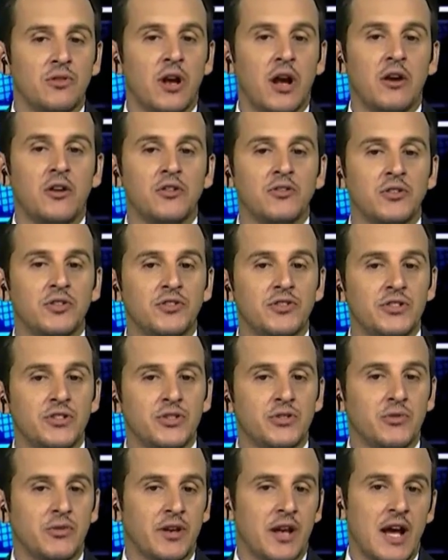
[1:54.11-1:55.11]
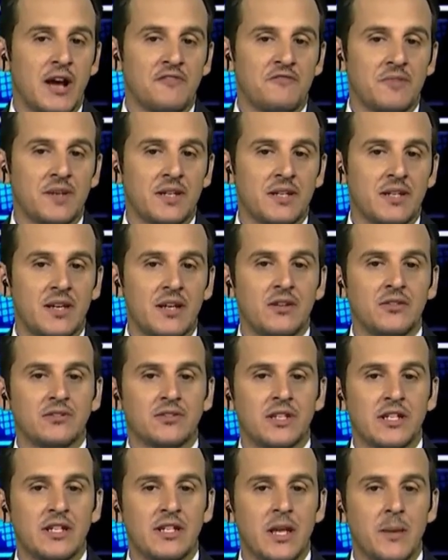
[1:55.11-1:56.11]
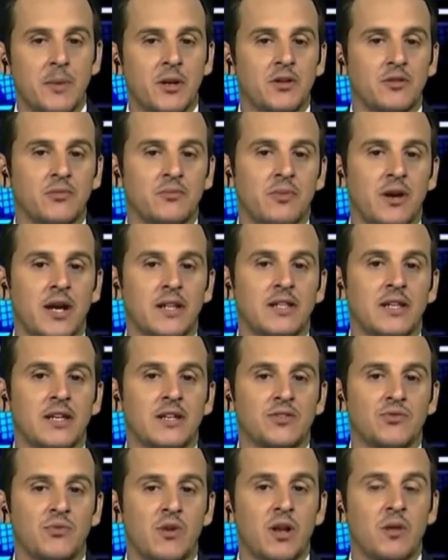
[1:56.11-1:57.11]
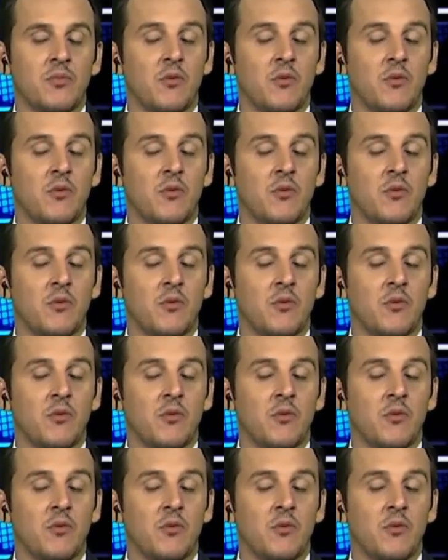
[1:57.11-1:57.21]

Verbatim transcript: 100 children have been killed in Lebanon by the Israeli